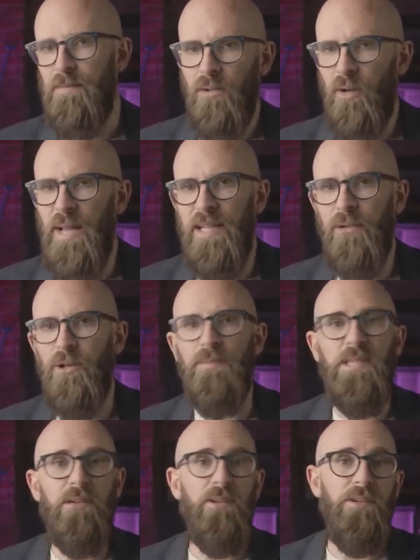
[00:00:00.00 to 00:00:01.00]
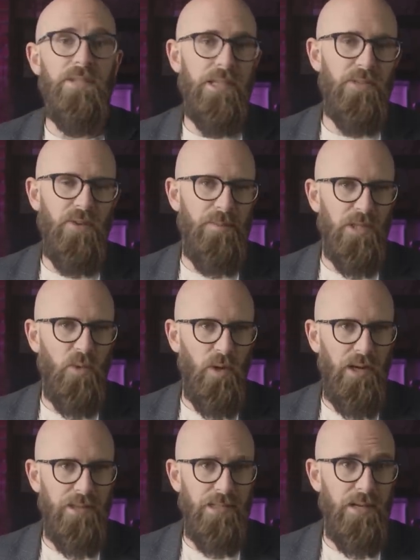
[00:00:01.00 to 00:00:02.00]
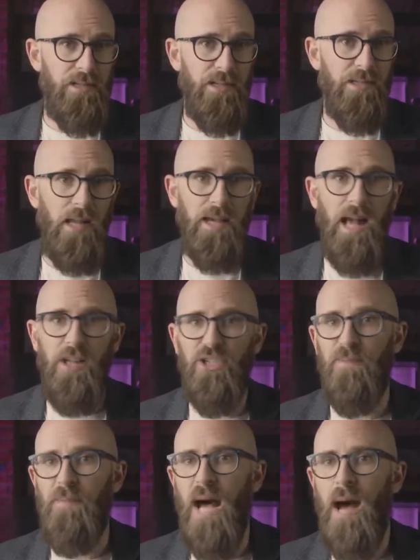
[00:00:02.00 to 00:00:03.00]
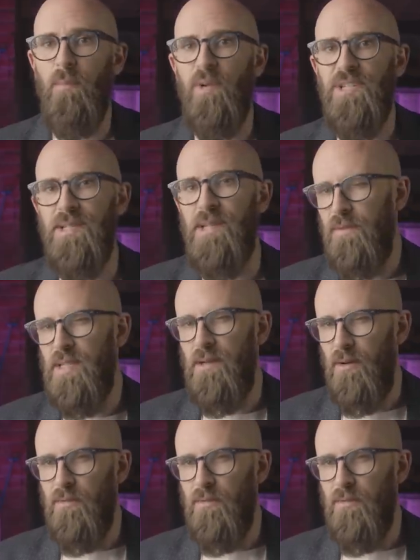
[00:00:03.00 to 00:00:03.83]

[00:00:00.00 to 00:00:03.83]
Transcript: The rebelling groups include extremist organizations like Al Shabaab, which has often